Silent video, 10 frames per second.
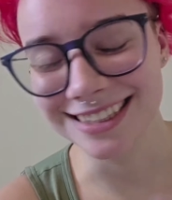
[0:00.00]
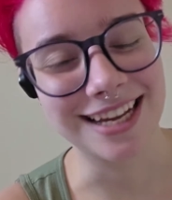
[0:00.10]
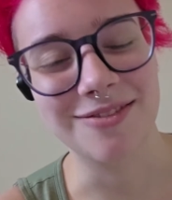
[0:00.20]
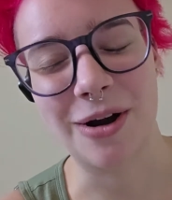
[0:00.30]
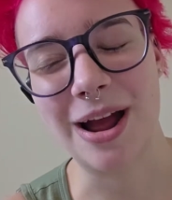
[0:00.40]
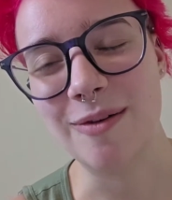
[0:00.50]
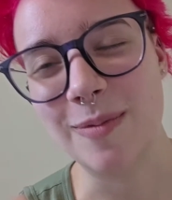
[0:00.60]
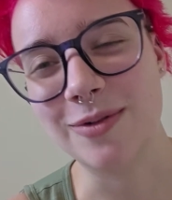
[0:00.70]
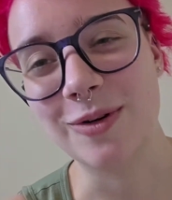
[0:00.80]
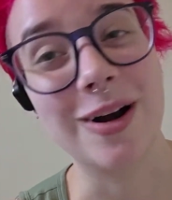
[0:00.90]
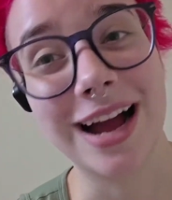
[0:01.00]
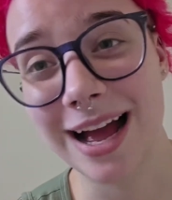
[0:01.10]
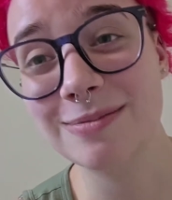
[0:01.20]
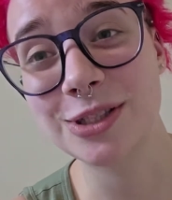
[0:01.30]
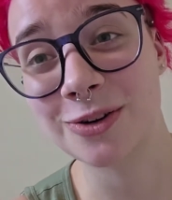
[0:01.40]
Never have before.
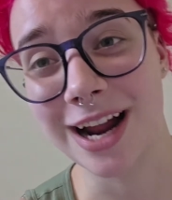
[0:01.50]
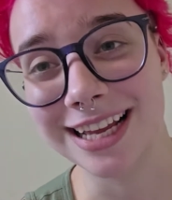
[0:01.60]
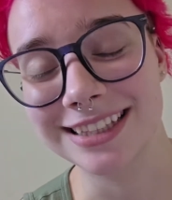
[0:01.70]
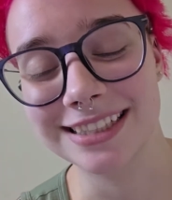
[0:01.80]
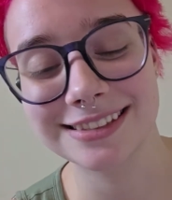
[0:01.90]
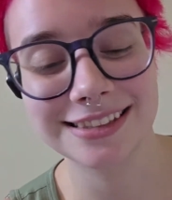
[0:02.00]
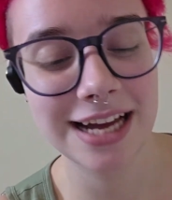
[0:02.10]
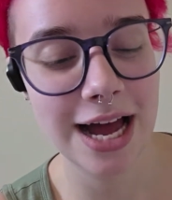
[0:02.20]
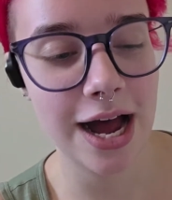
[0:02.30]
I'm trying this.